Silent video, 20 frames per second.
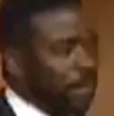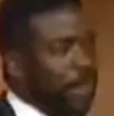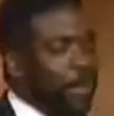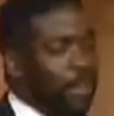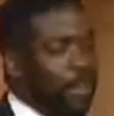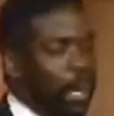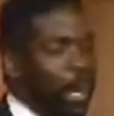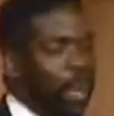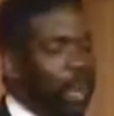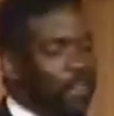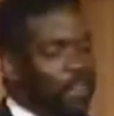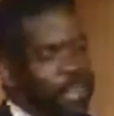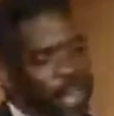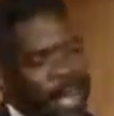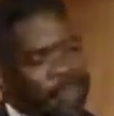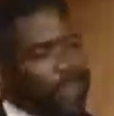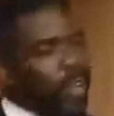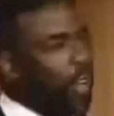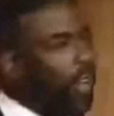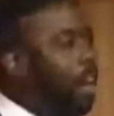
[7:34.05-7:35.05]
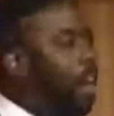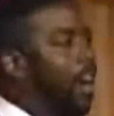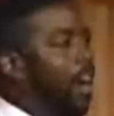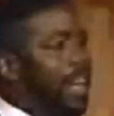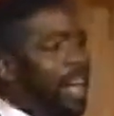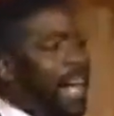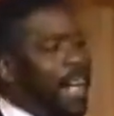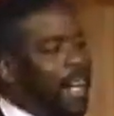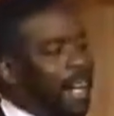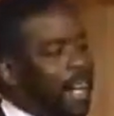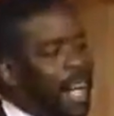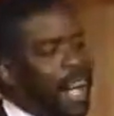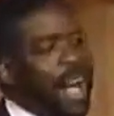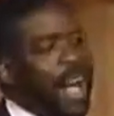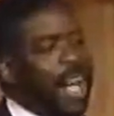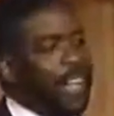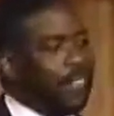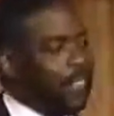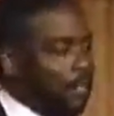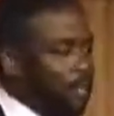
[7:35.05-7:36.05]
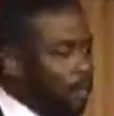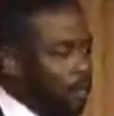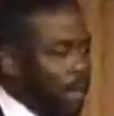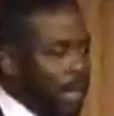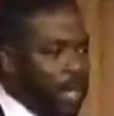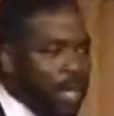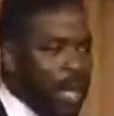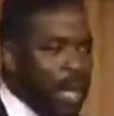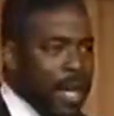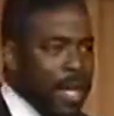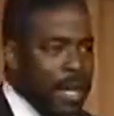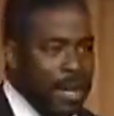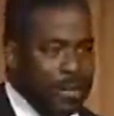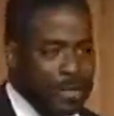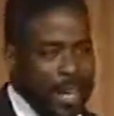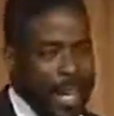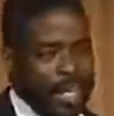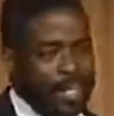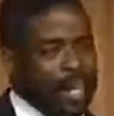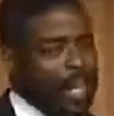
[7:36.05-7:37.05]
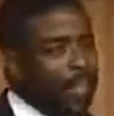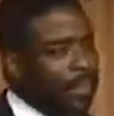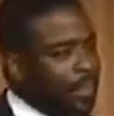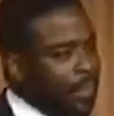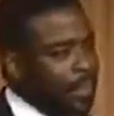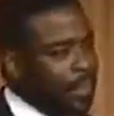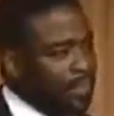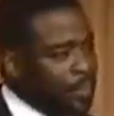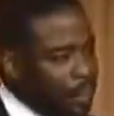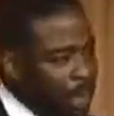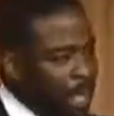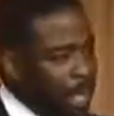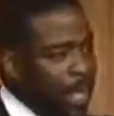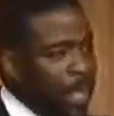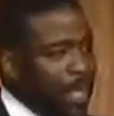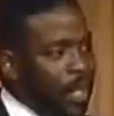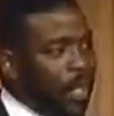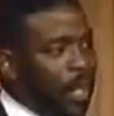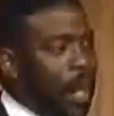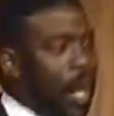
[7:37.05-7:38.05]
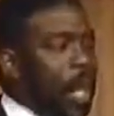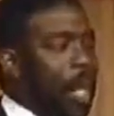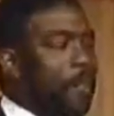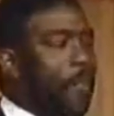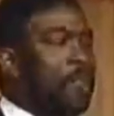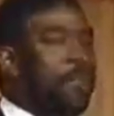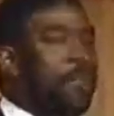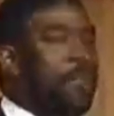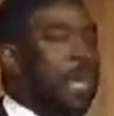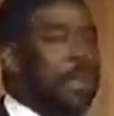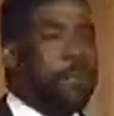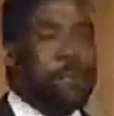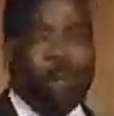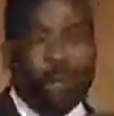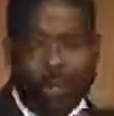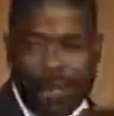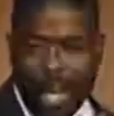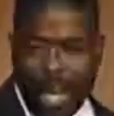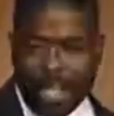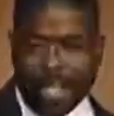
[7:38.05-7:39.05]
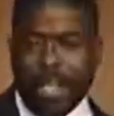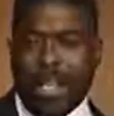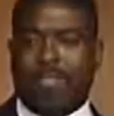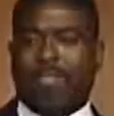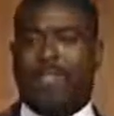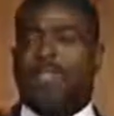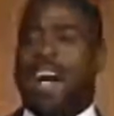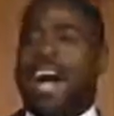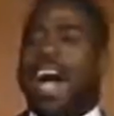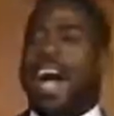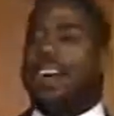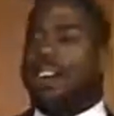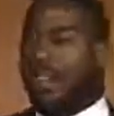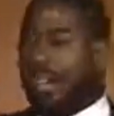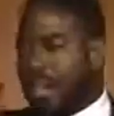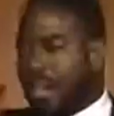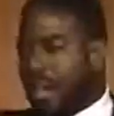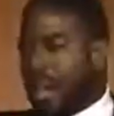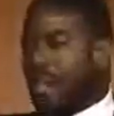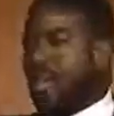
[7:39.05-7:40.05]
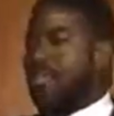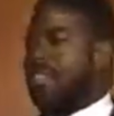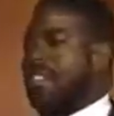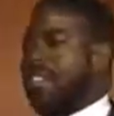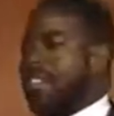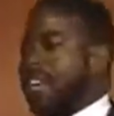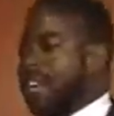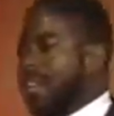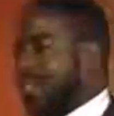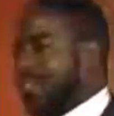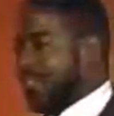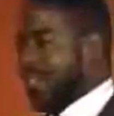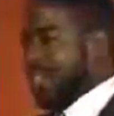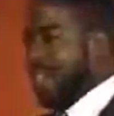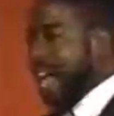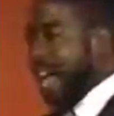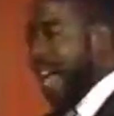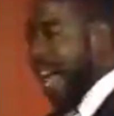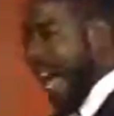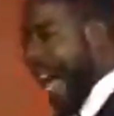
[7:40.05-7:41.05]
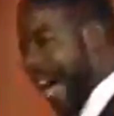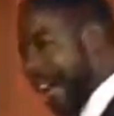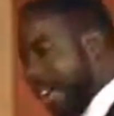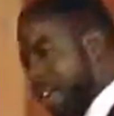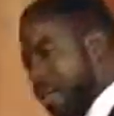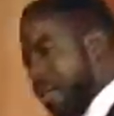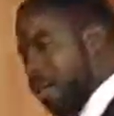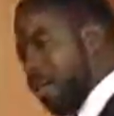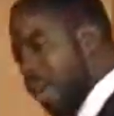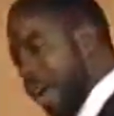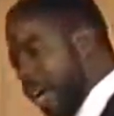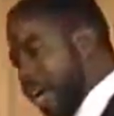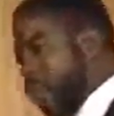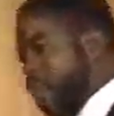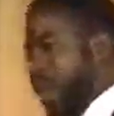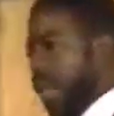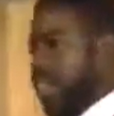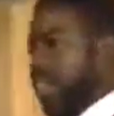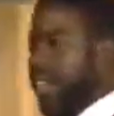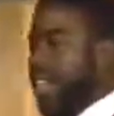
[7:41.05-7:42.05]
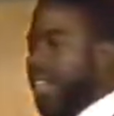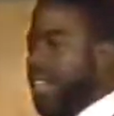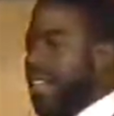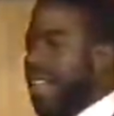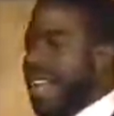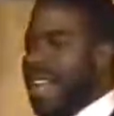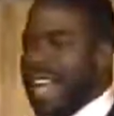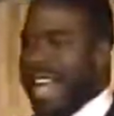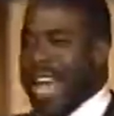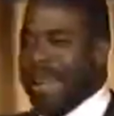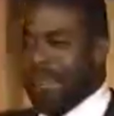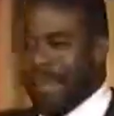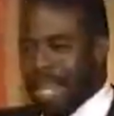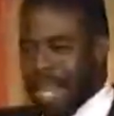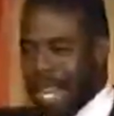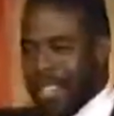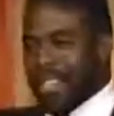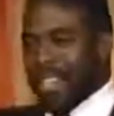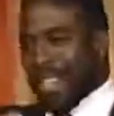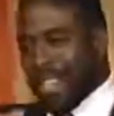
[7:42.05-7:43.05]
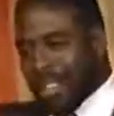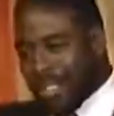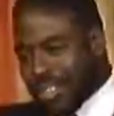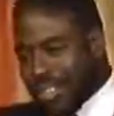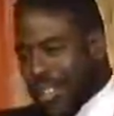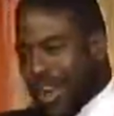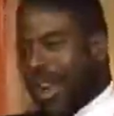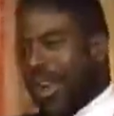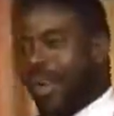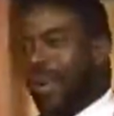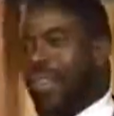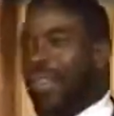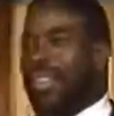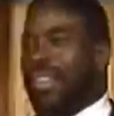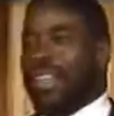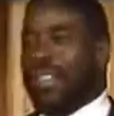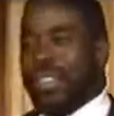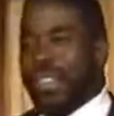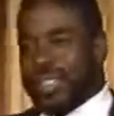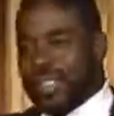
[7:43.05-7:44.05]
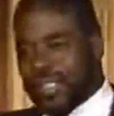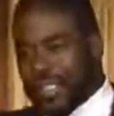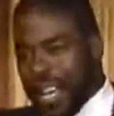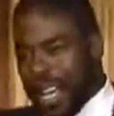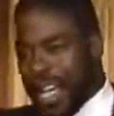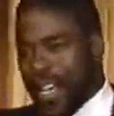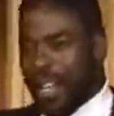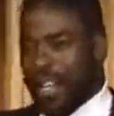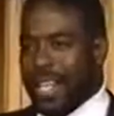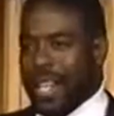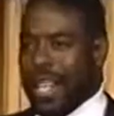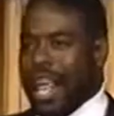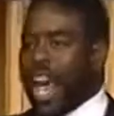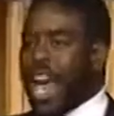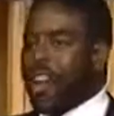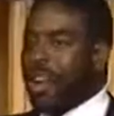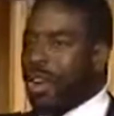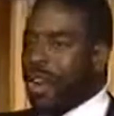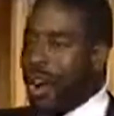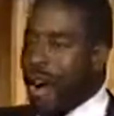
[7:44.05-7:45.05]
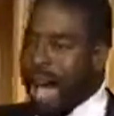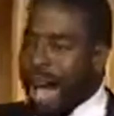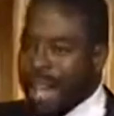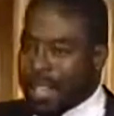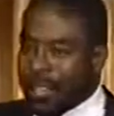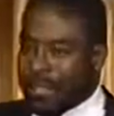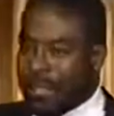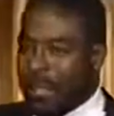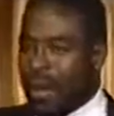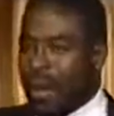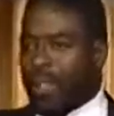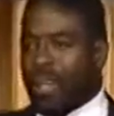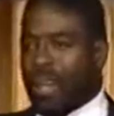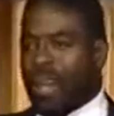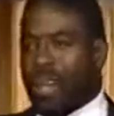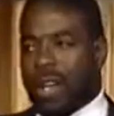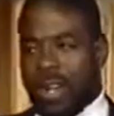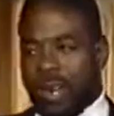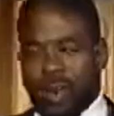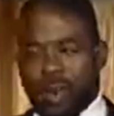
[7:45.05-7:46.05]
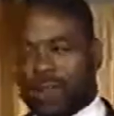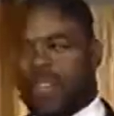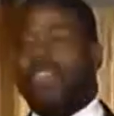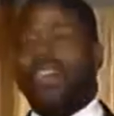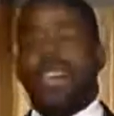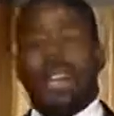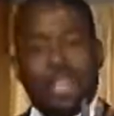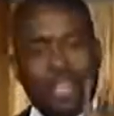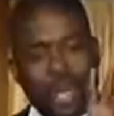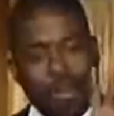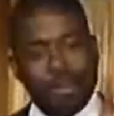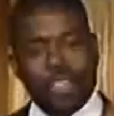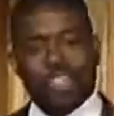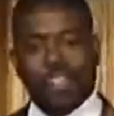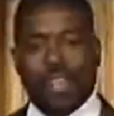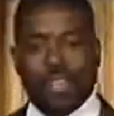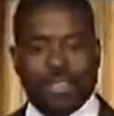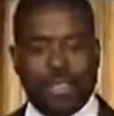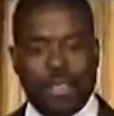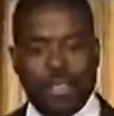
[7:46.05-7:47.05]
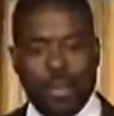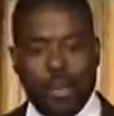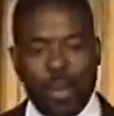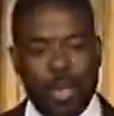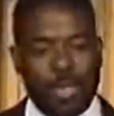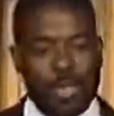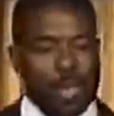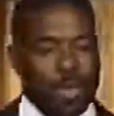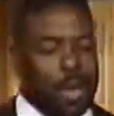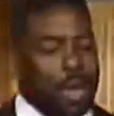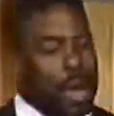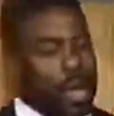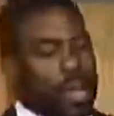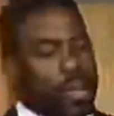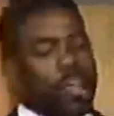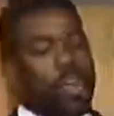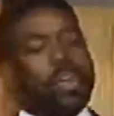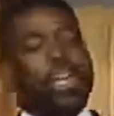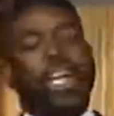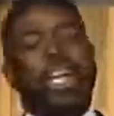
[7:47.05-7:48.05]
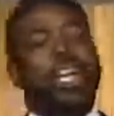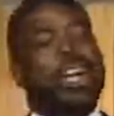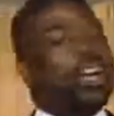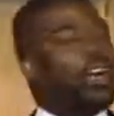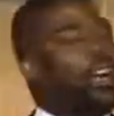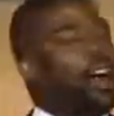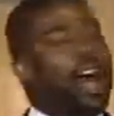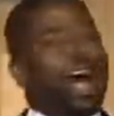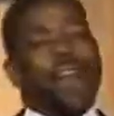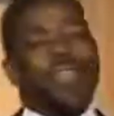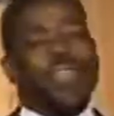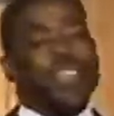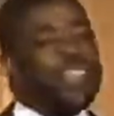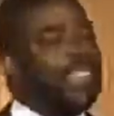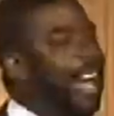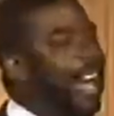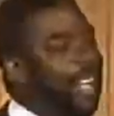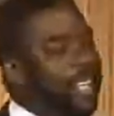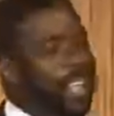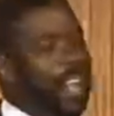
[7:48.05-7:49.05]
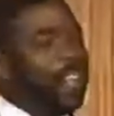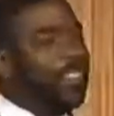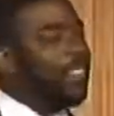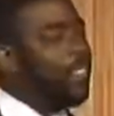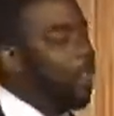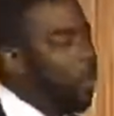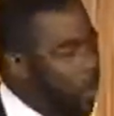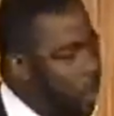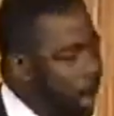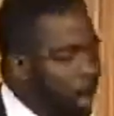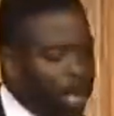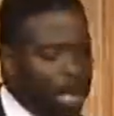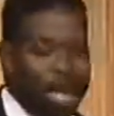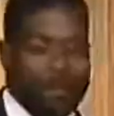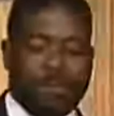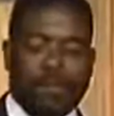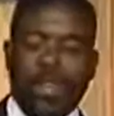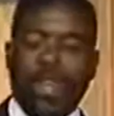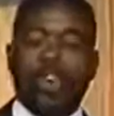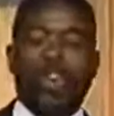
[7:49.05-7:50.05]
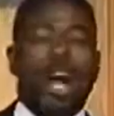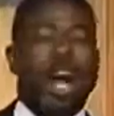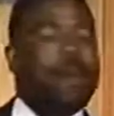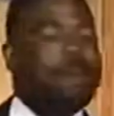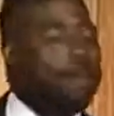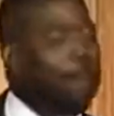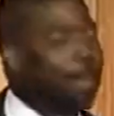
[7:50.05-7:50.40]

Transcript: seminars, and I've heard all kind of guys doing techniques and training people techniques of how to close sales and how to work with and begin to control the sale and how to ask for the close. Let me share something with you. You can learn all the techniques in the world. If you don't